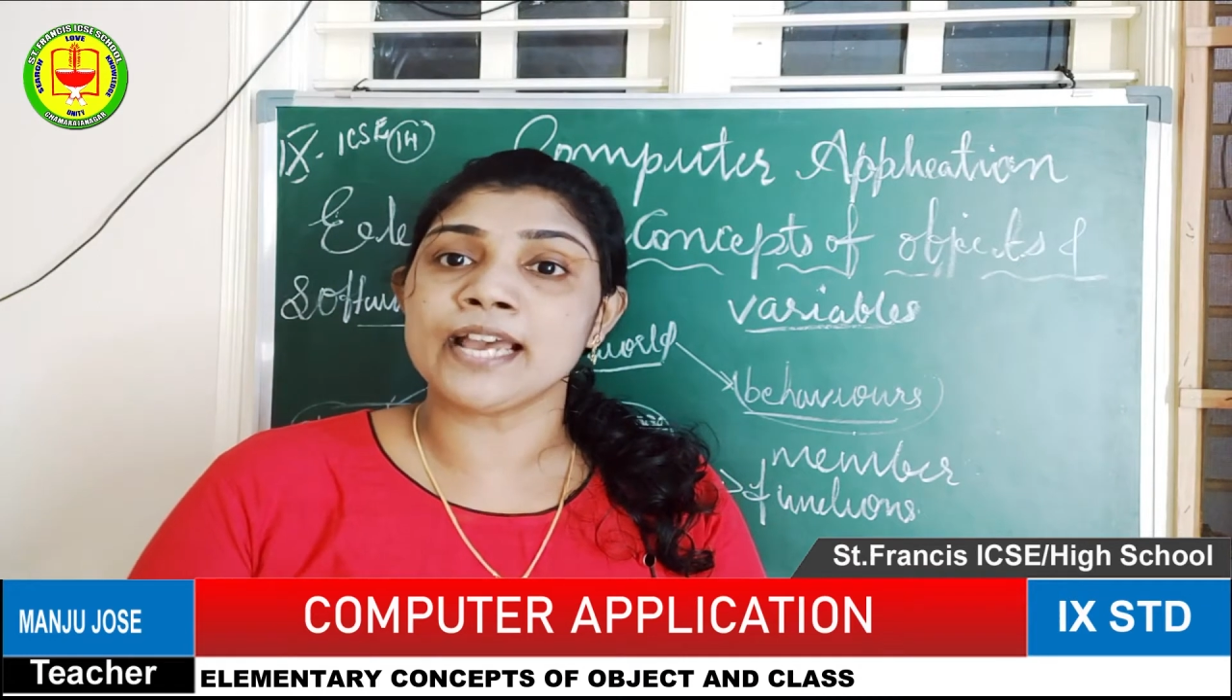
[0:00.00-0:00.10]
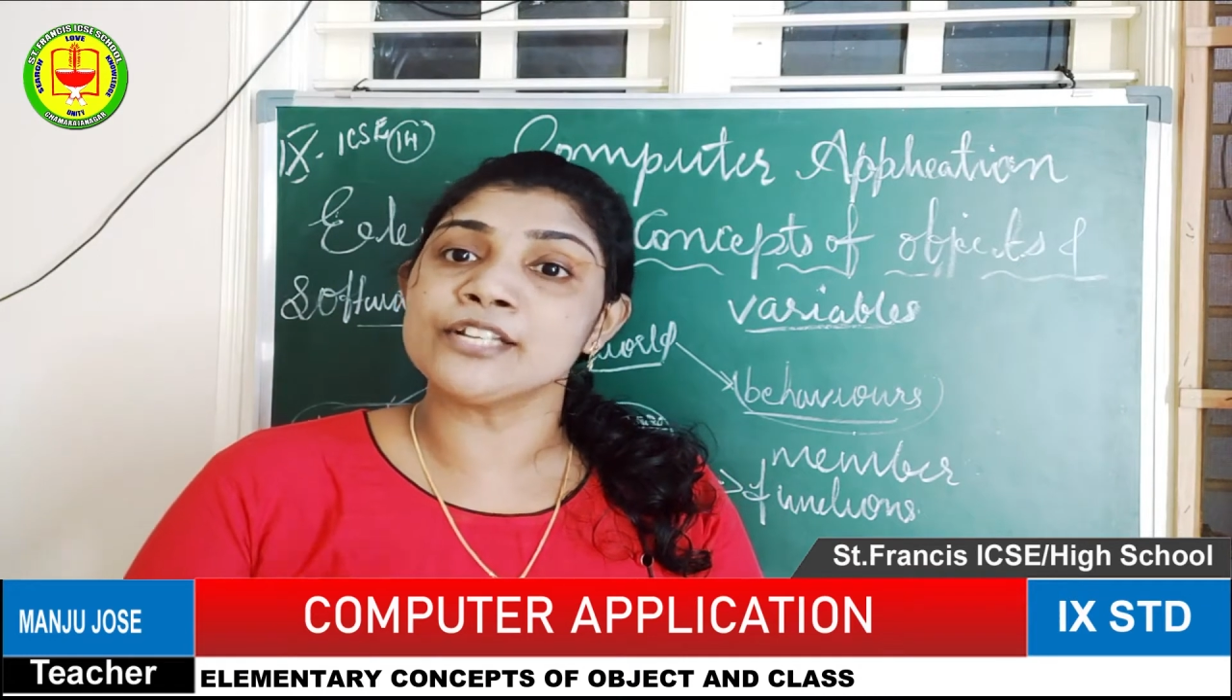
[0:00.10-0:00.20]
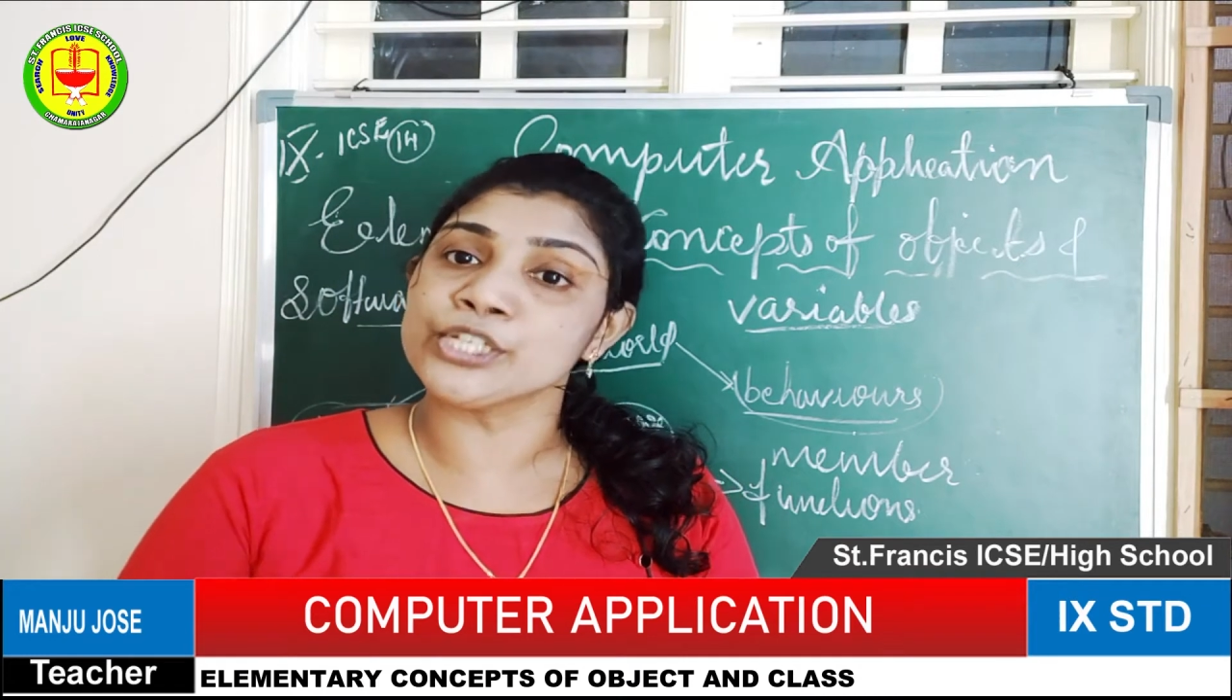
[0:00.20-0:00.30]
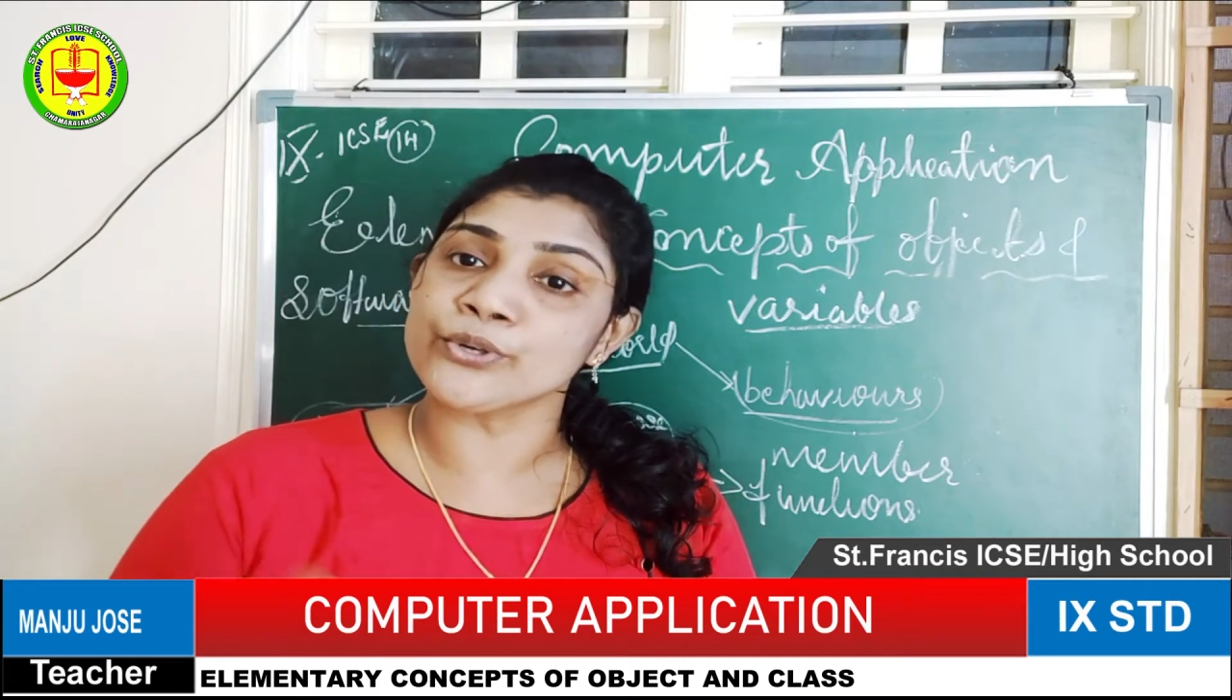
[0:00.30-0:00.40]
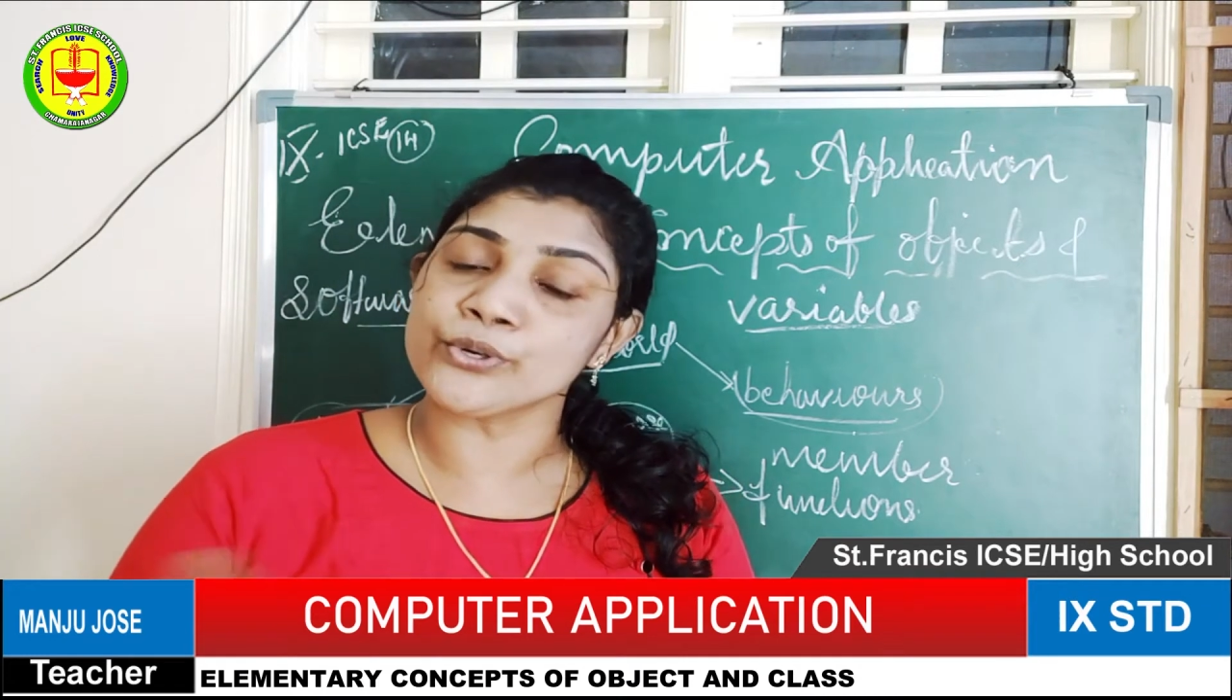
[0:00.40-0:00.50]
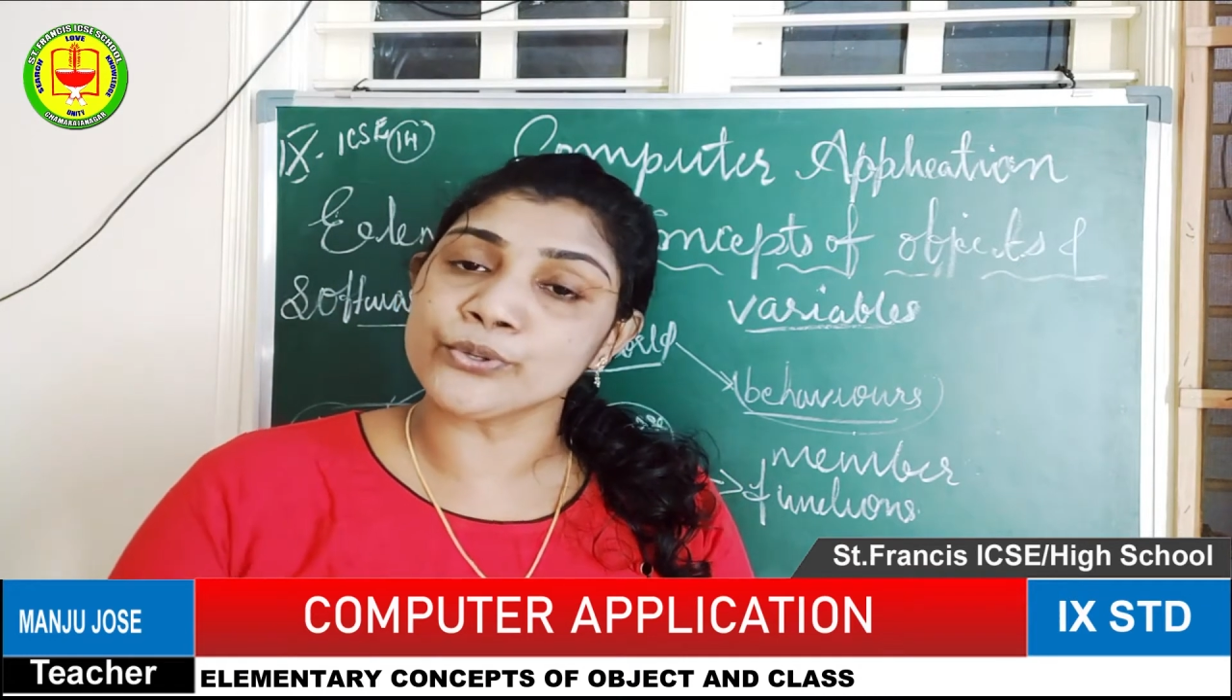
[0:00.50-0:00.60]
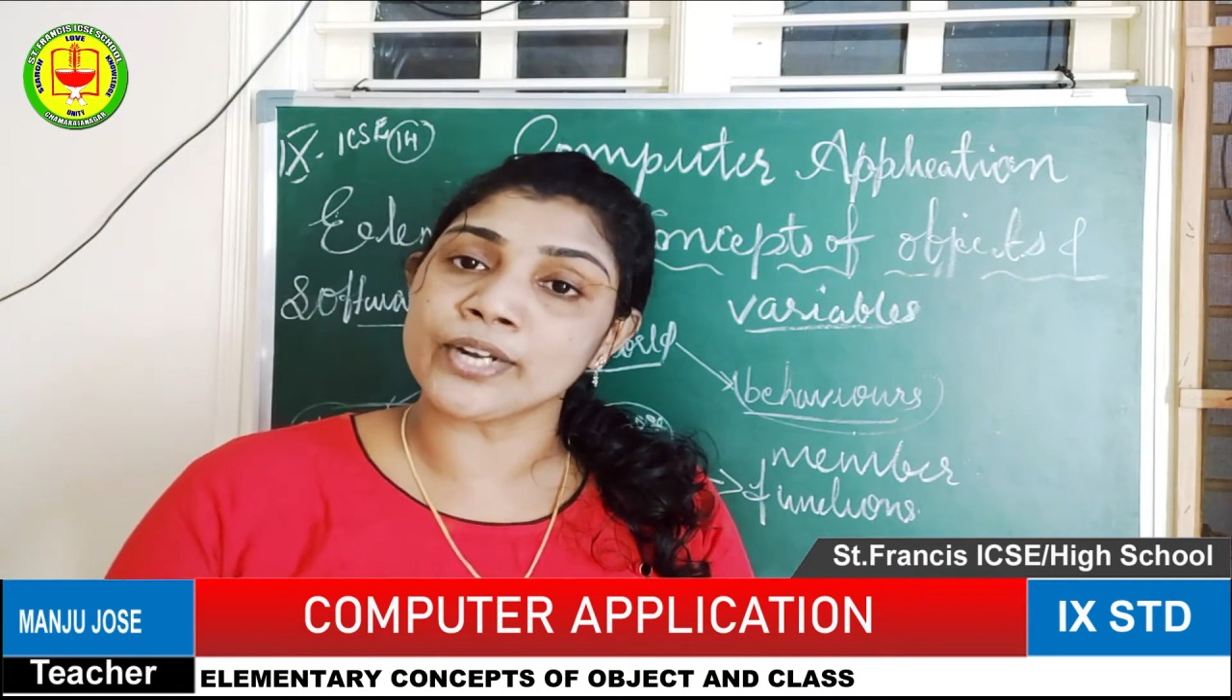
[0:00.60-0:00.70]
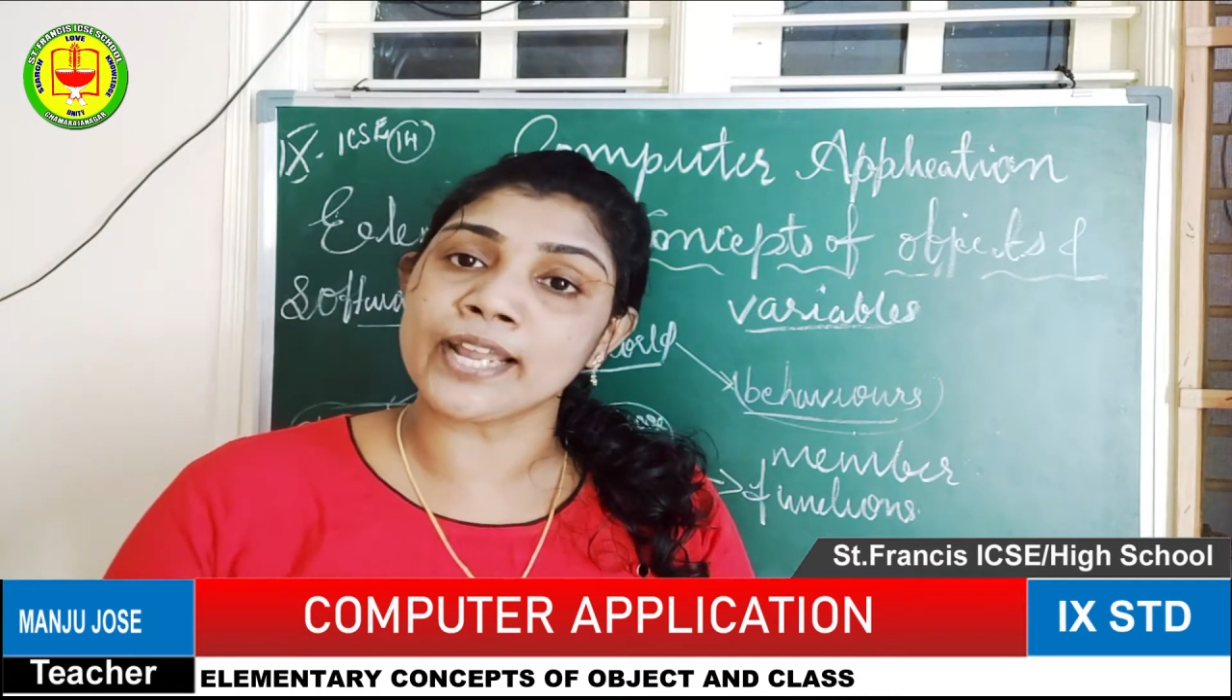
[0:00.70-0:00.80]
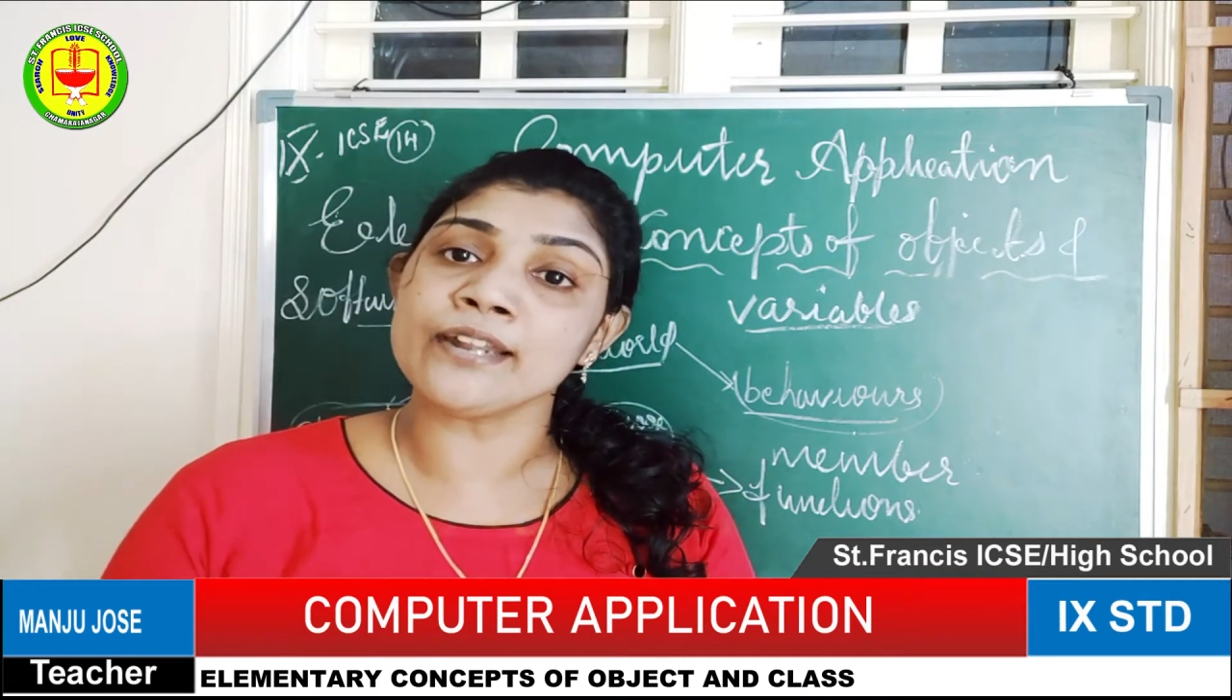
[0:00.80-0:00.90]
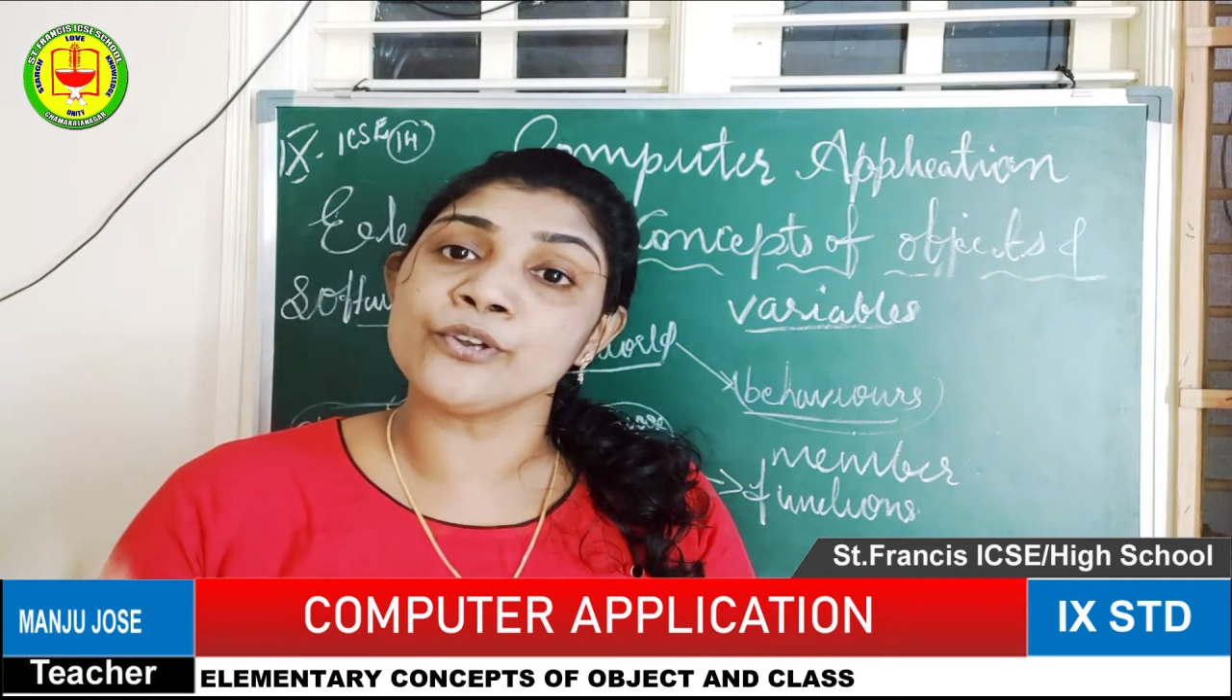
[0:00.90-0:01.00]
and 0 to
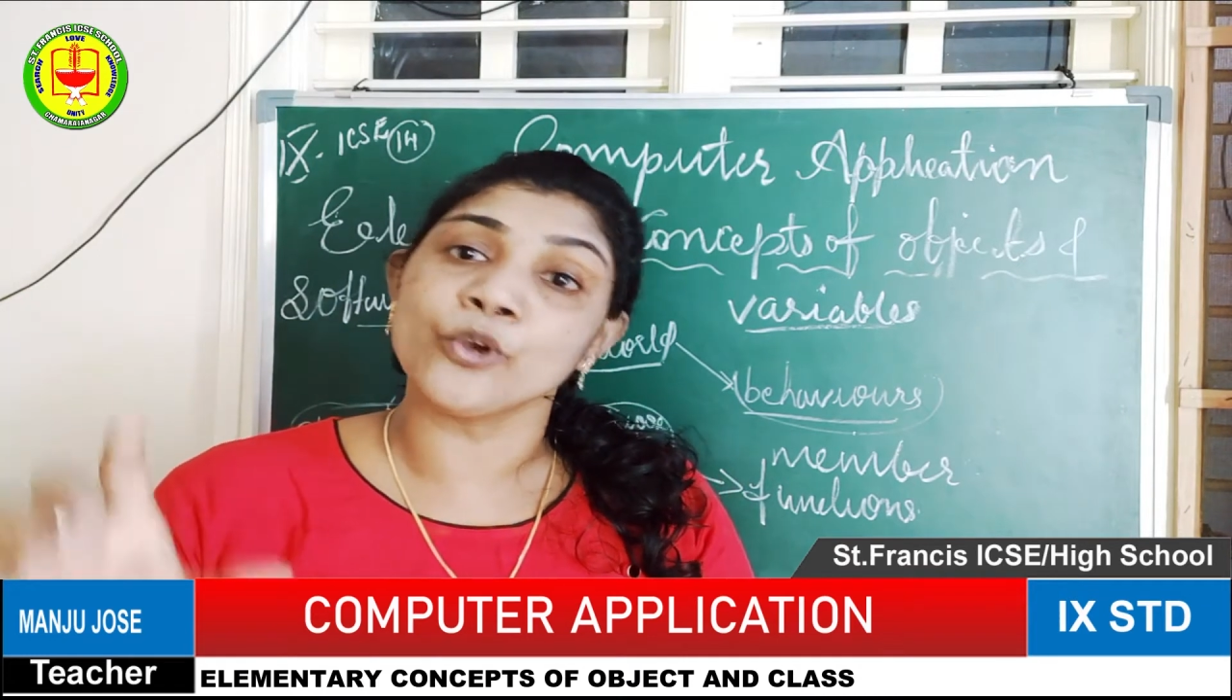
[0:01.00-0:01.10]
9